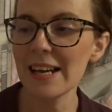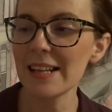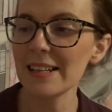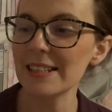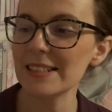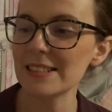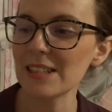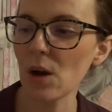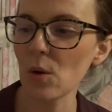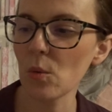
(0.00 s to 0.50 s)

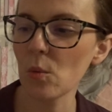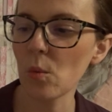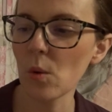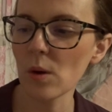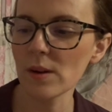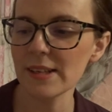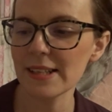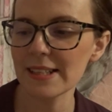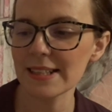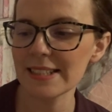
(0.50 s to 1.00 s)
These are
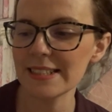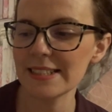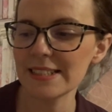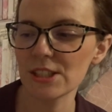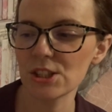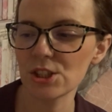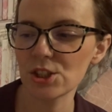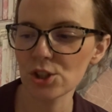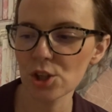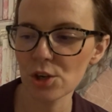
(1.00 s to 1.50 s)
1
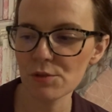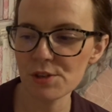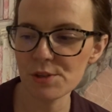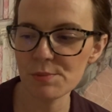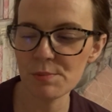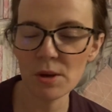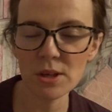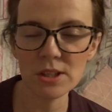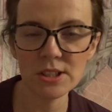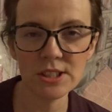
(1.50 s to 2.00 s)
litre
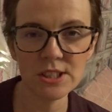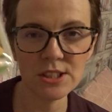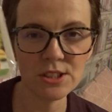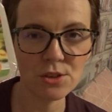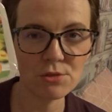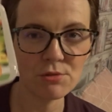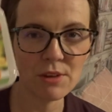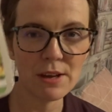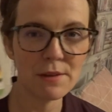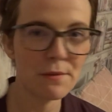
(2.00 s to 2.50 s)
storage boxes,
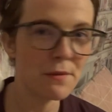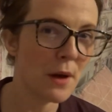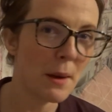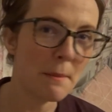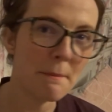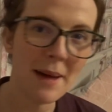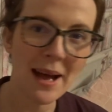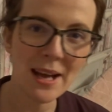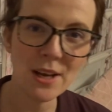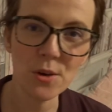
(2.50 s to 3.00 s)
great for
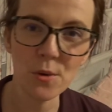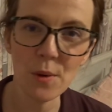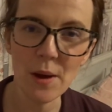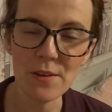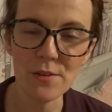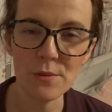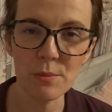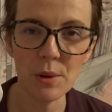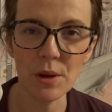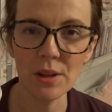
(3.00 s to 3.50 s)

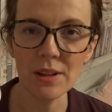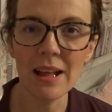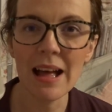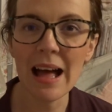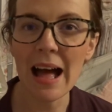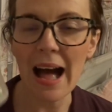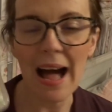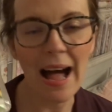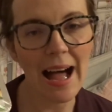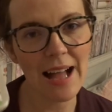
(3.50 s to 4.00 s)
microwavable
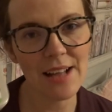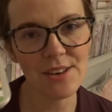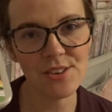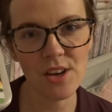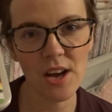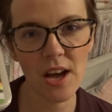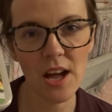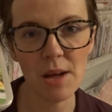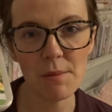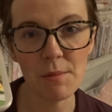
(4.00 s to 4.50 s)
and
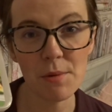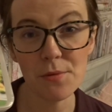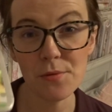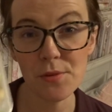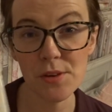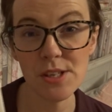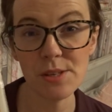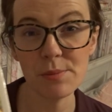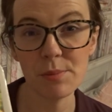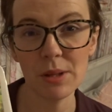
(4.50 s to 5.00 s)

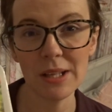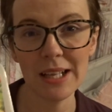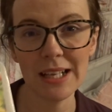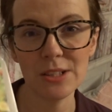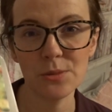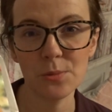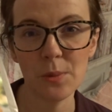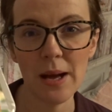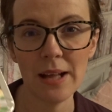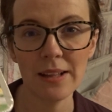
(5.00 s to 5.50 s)
freezable
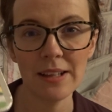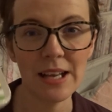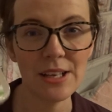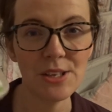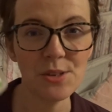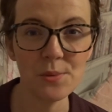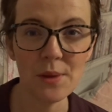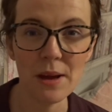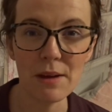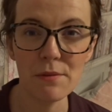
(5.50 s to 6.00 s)
as well,
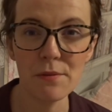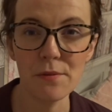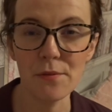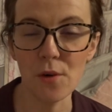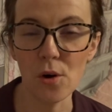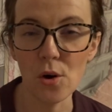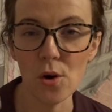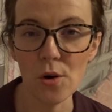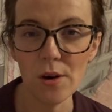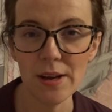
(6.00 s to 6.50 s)
and you get
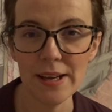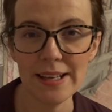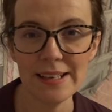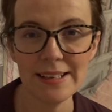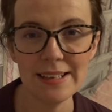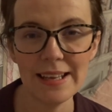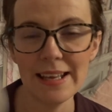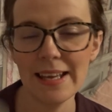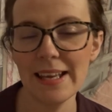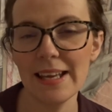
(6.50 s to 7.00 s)
4 in
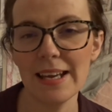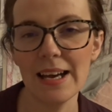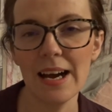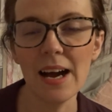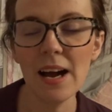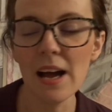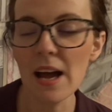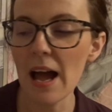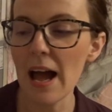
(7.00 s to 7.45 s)
here.